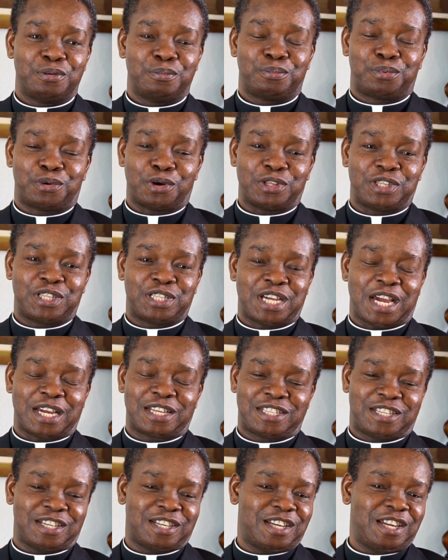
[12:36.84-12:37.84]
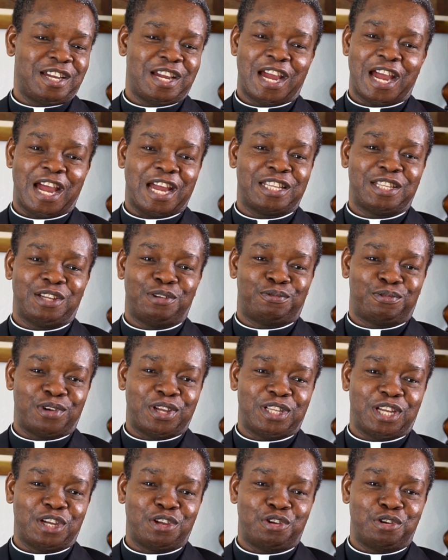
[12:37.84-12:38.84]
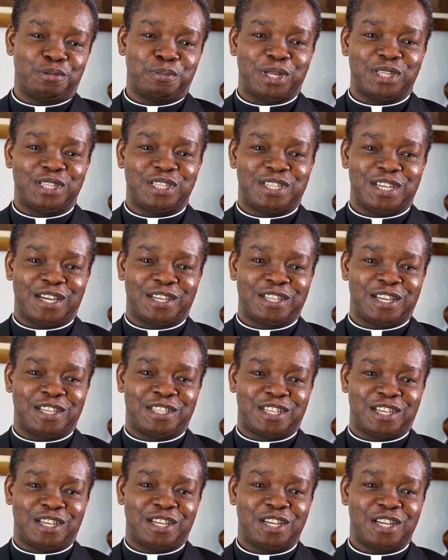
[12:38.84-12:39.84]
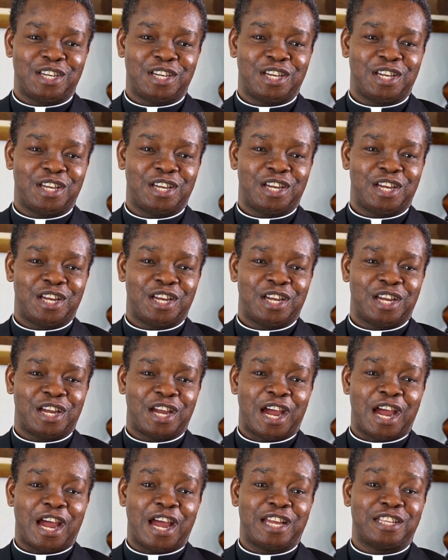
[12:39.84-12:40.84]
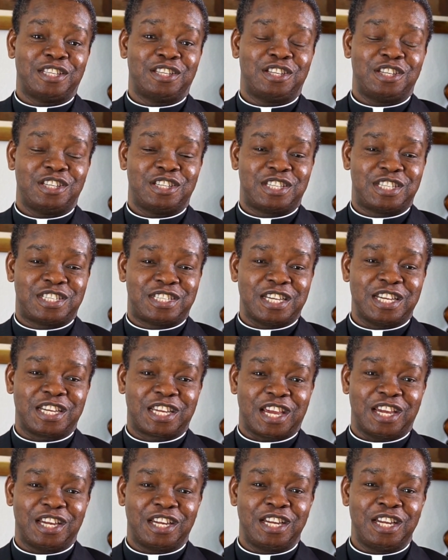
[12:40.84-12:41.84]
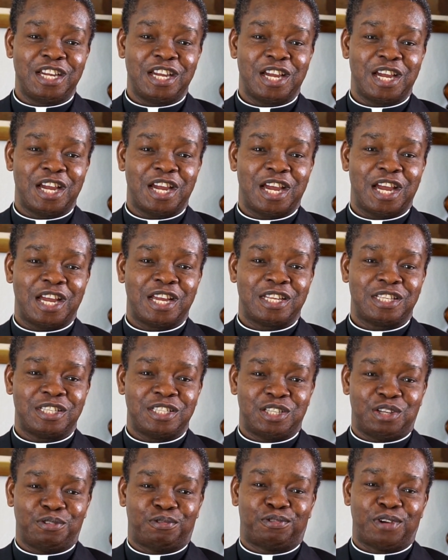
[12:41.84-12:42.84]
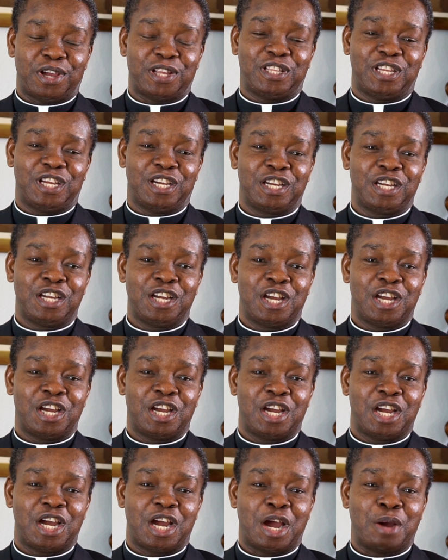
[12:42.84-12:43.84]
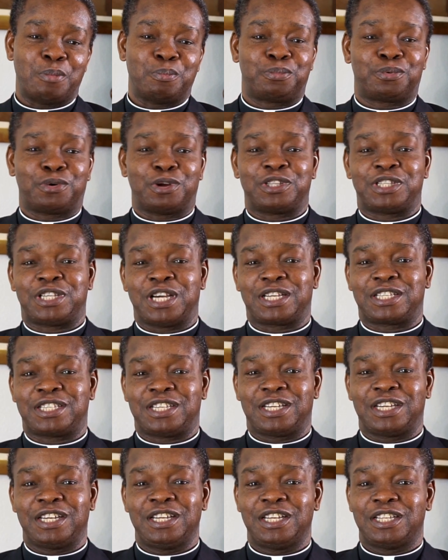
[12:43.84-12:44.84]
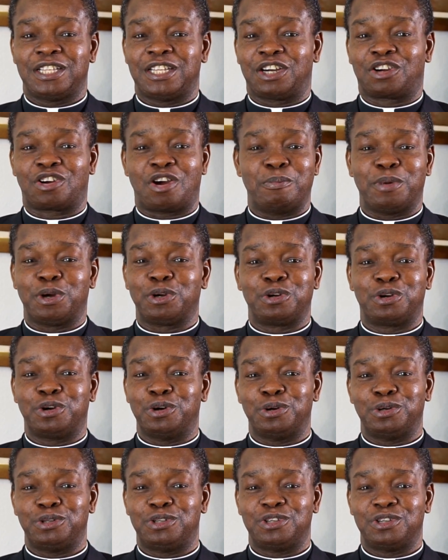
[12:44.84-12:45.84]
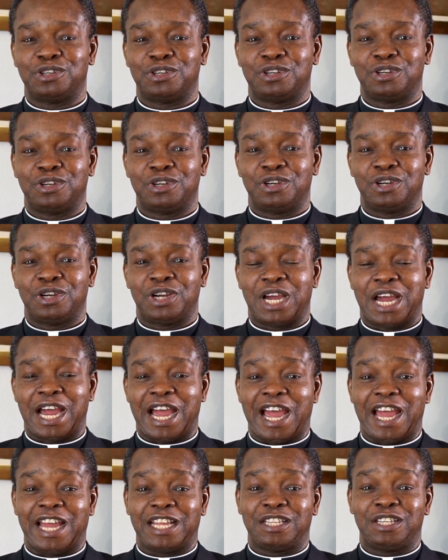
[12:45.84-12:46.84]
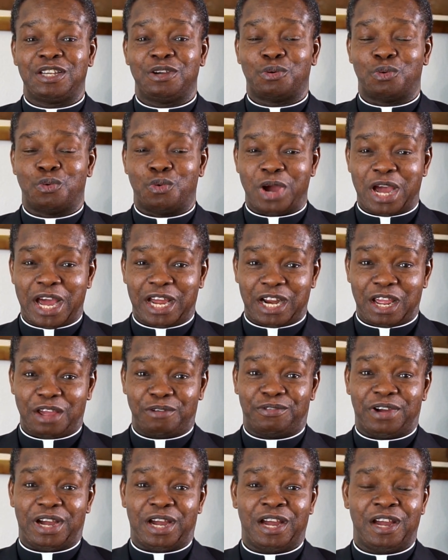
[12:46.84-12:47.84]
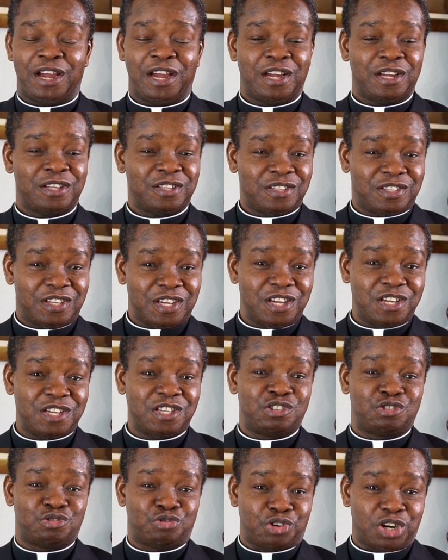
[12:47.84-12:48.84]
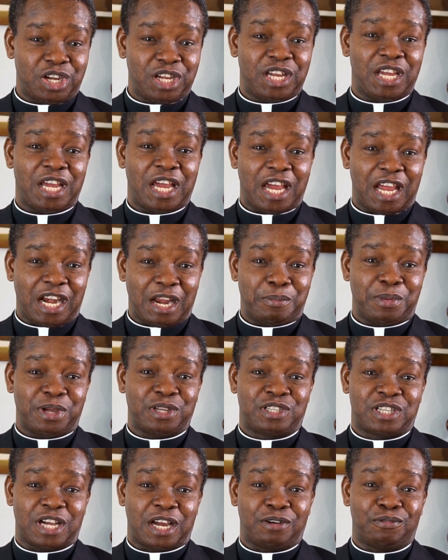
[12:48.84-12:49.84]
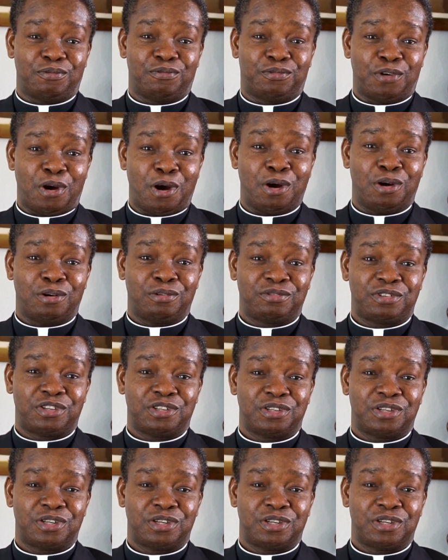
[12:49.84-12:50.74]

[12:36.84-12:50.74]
protecting and defending human dignity, and seeking, defending, and protecting the common good. And wherever these three elements are involved,